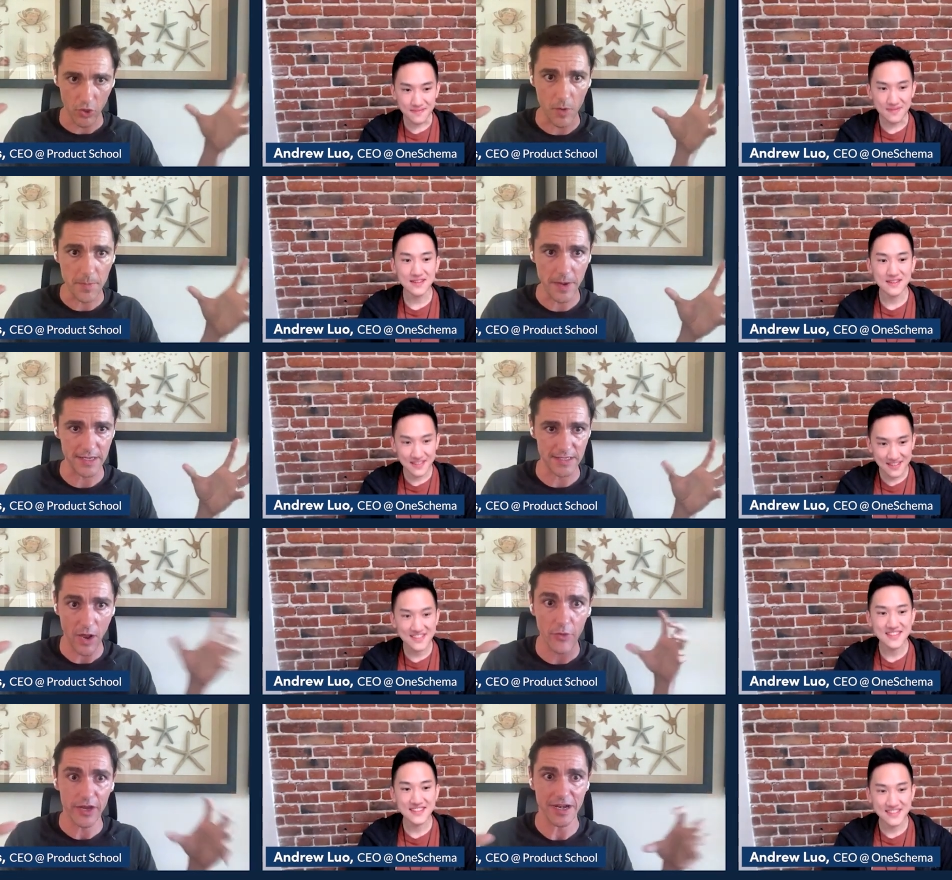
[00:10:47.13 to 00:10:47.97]

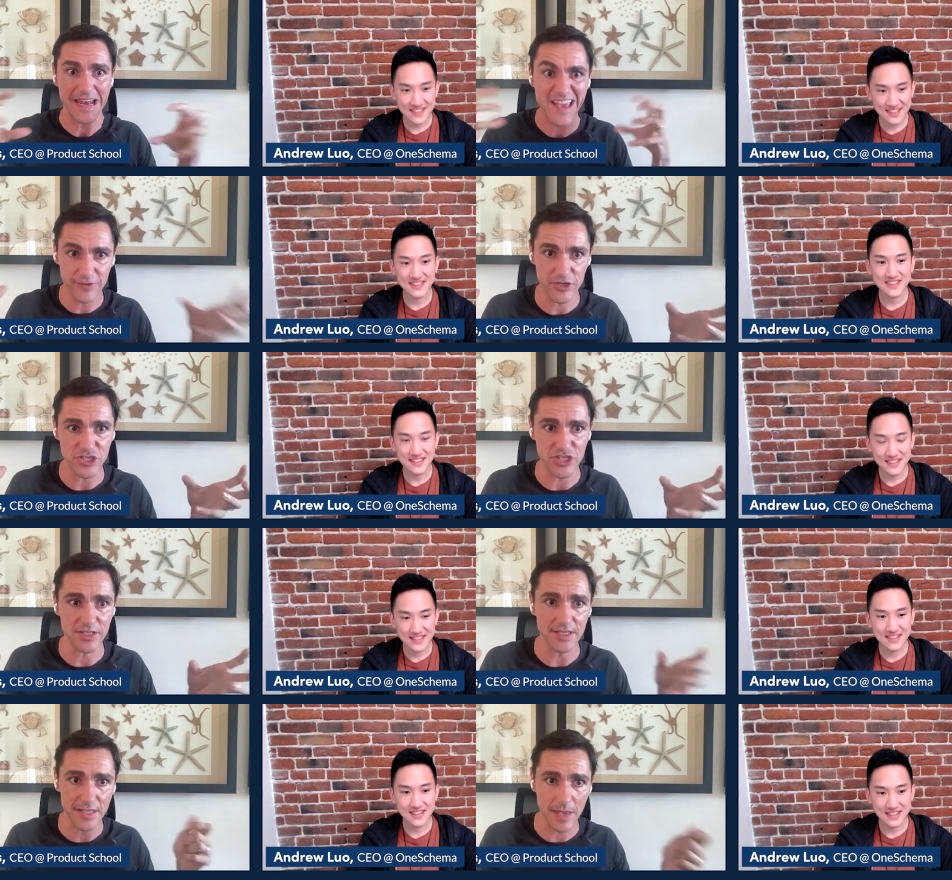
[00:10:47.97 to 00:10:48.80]
Speaker 1: companies how they're
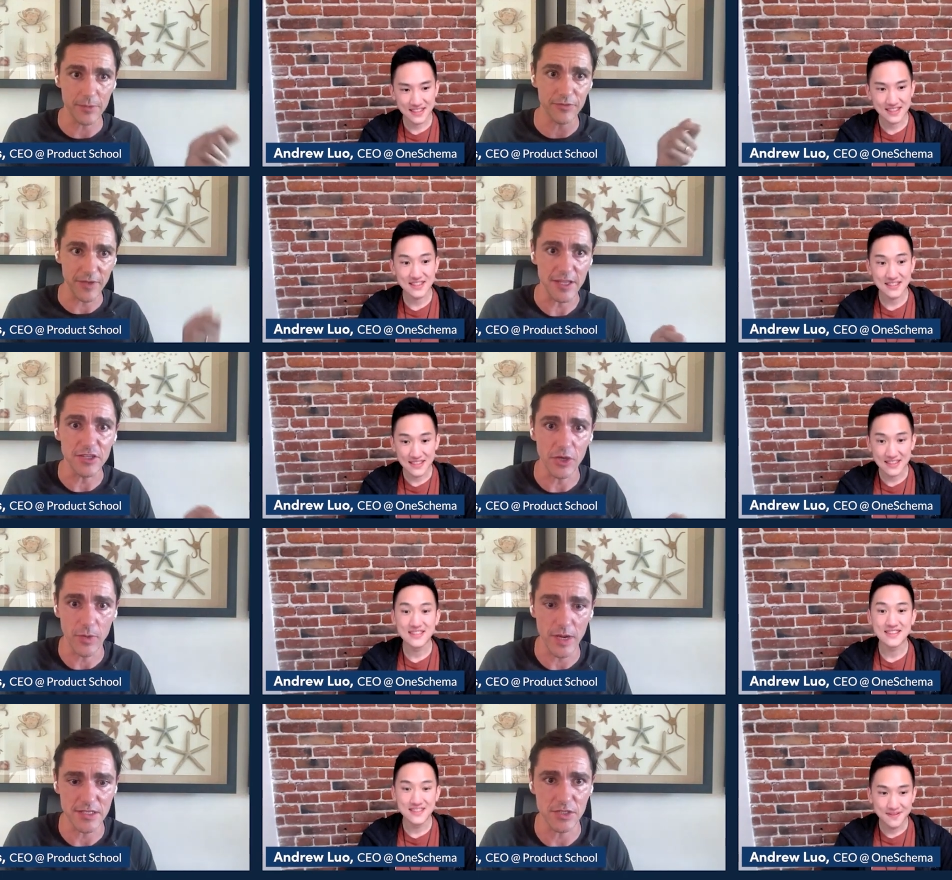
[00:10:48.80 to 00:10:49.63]
leveraging these type of
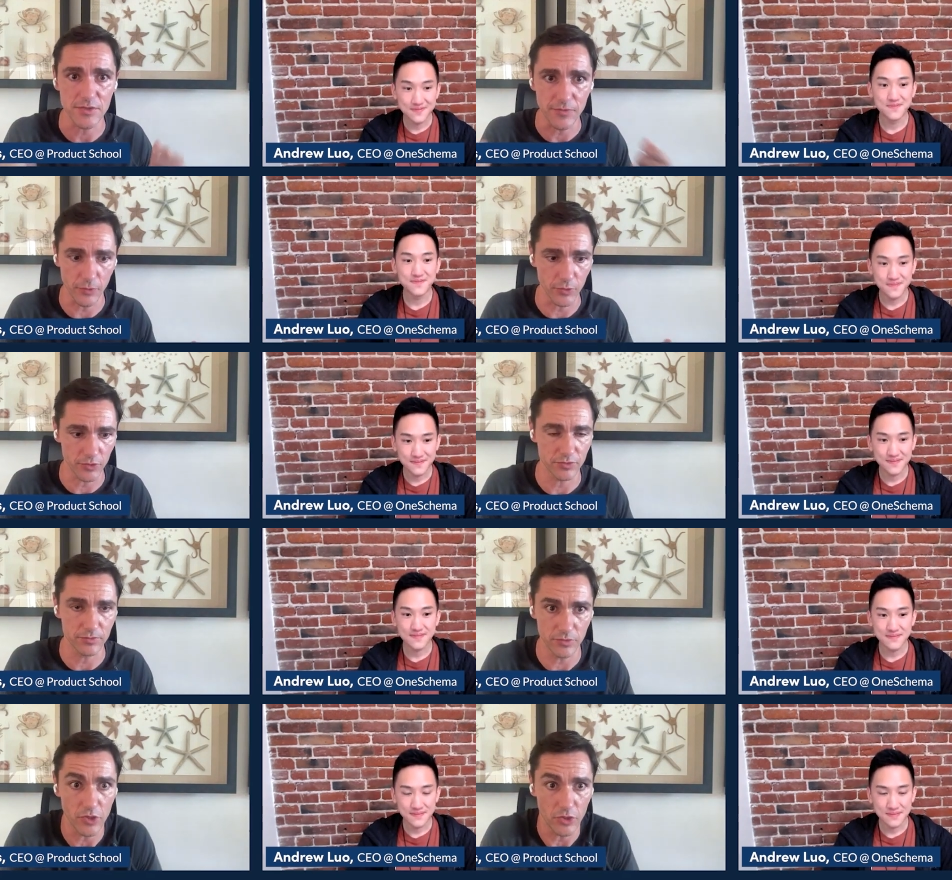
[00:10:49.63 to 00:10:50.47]
integrations
Speaker 2: for
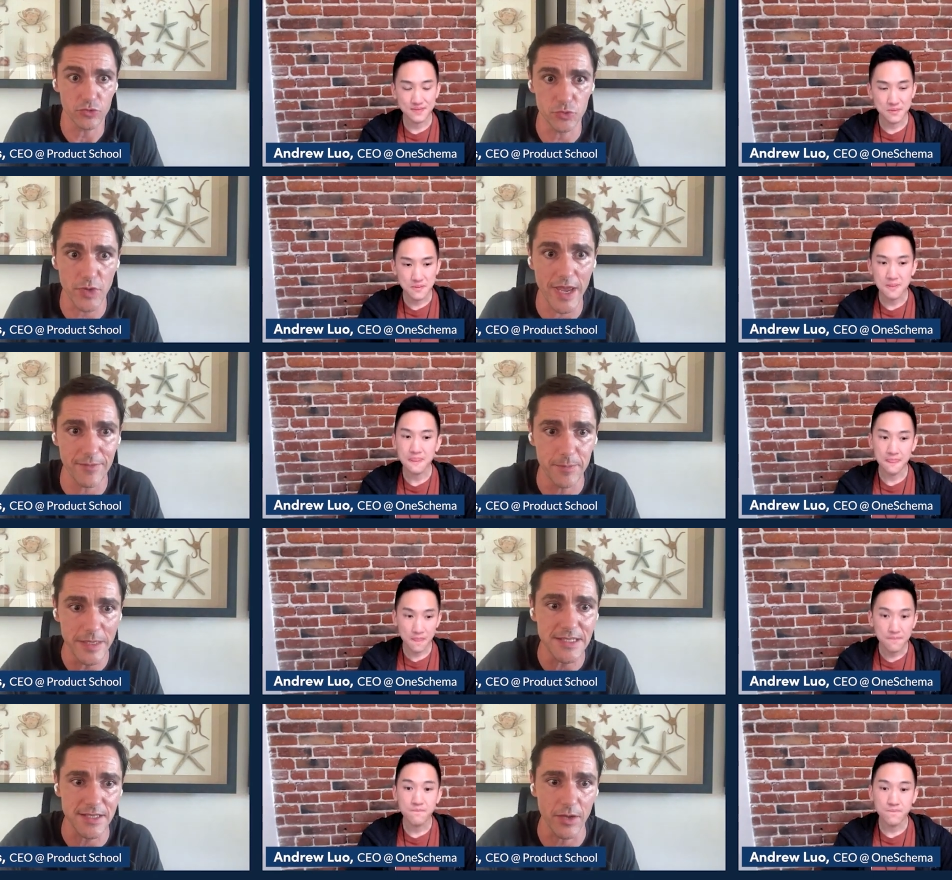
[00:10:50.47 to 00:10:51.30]
you know to
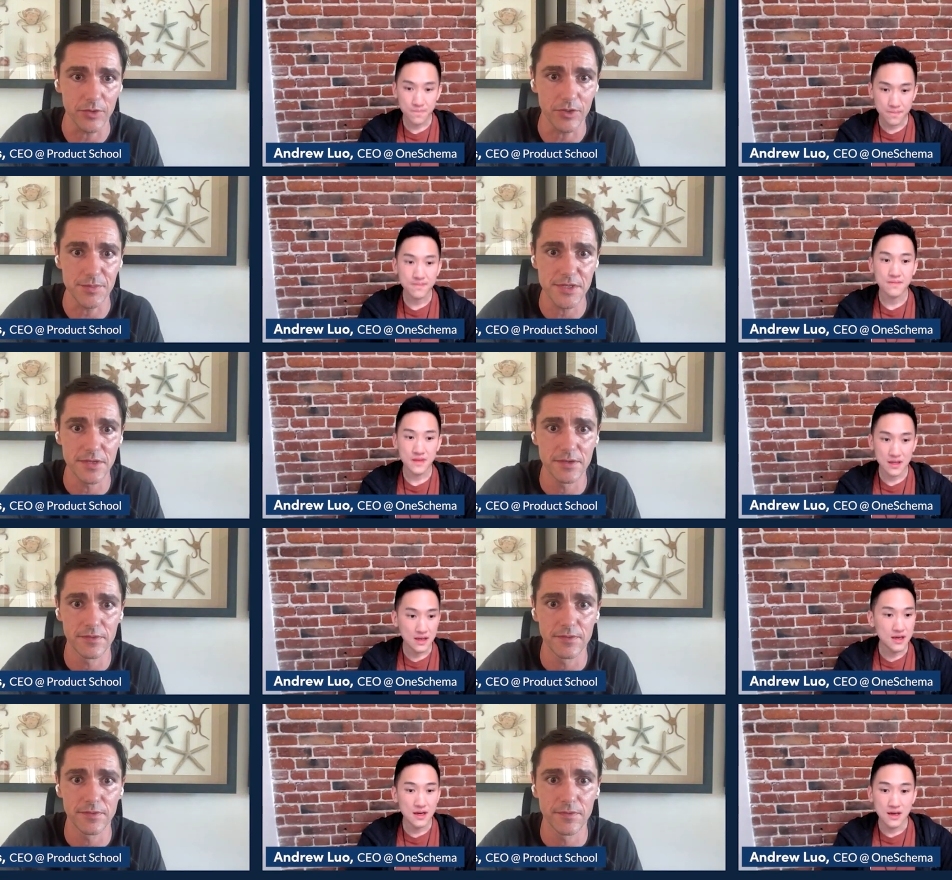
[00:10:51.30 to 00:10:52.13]
drive business outcomes.
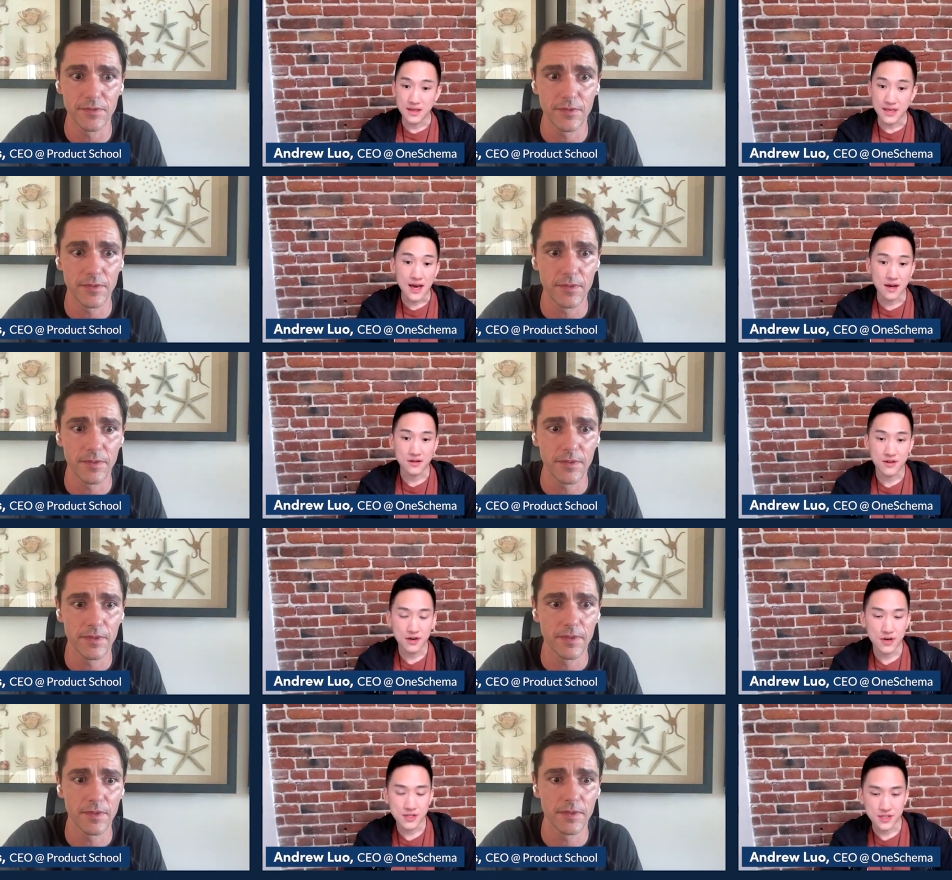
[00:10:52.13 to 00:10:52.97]
Yeah,
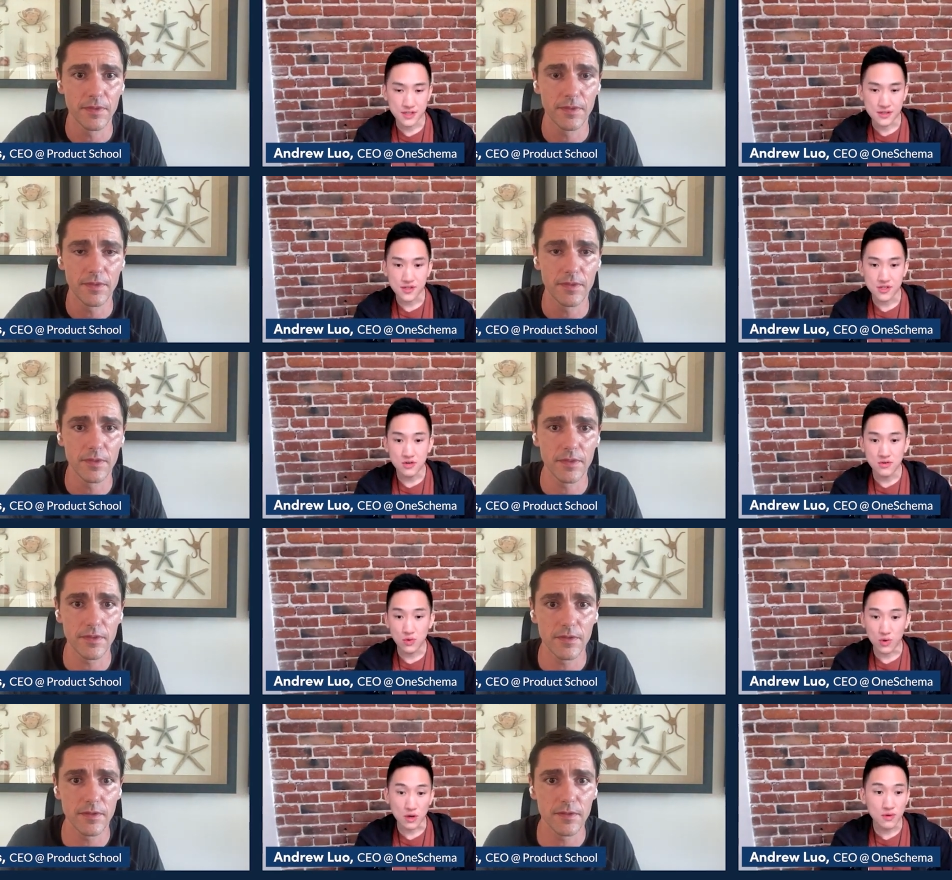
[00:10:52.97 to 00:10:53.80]
great question. So
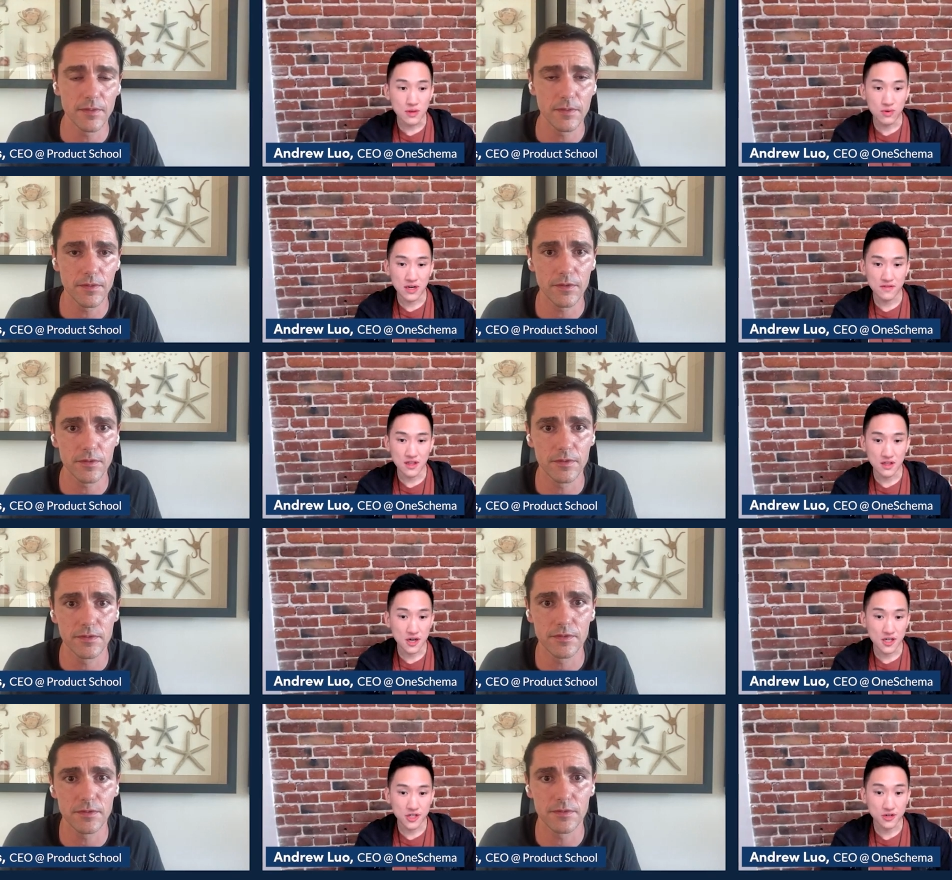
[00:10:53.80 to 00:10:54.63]
we work with one of the
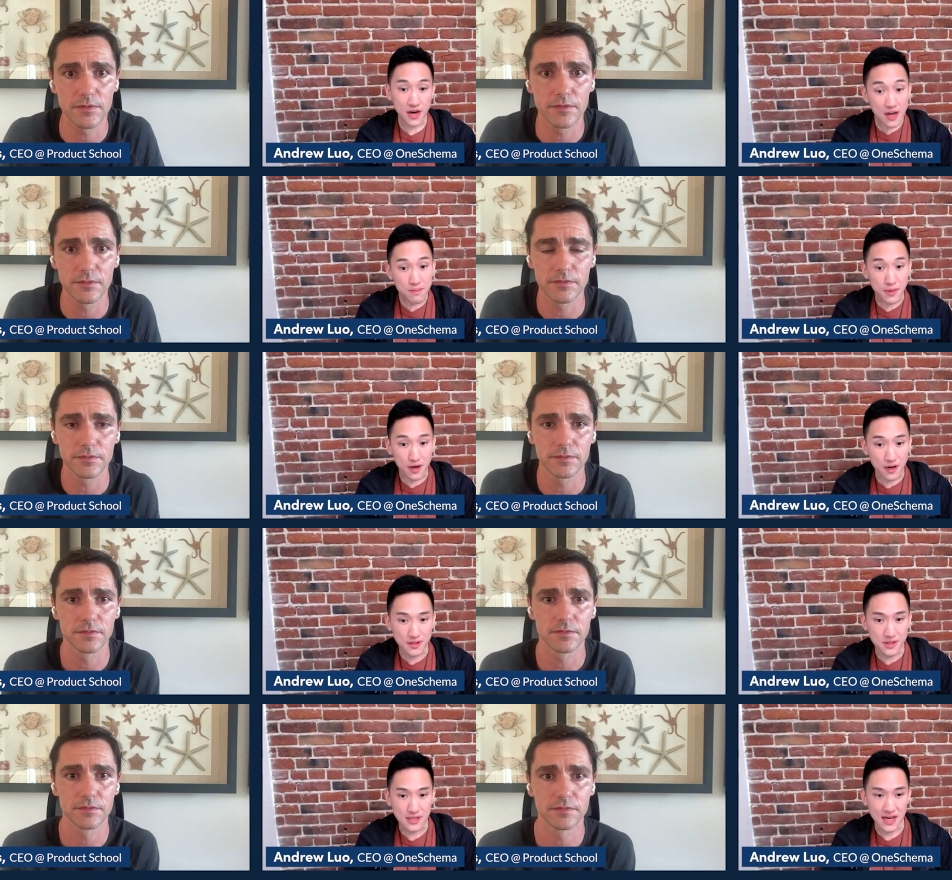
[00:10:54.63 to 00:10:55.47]
large credit
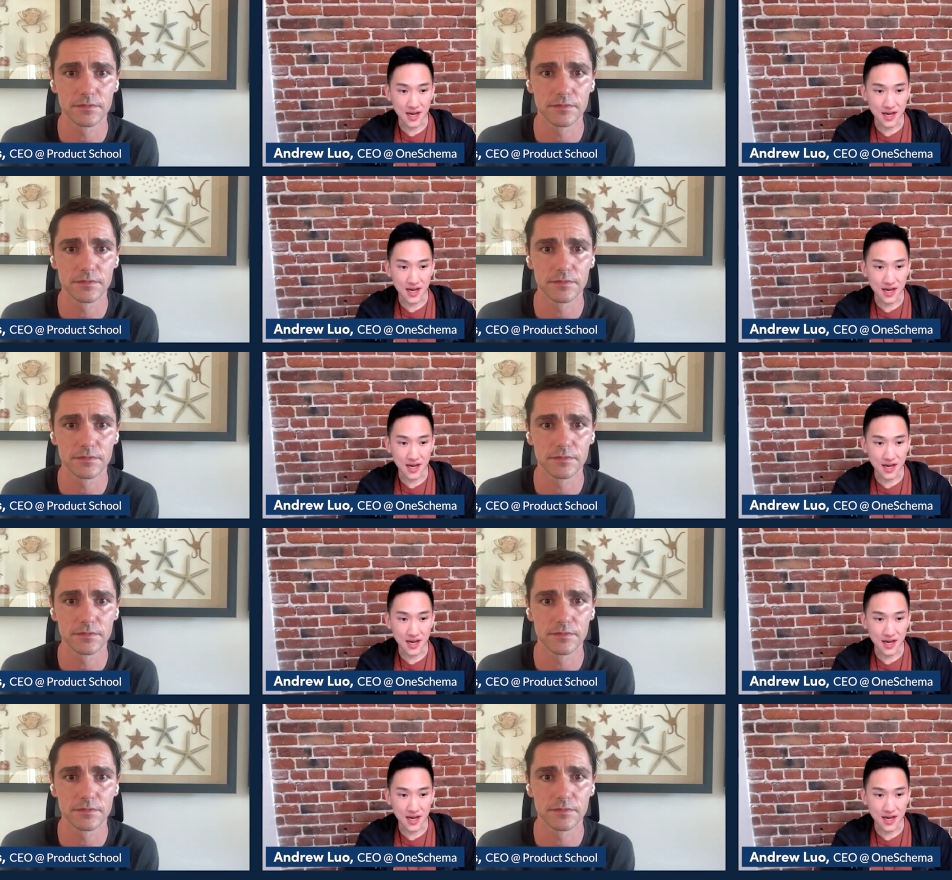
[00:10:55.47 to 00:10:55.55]
bureaus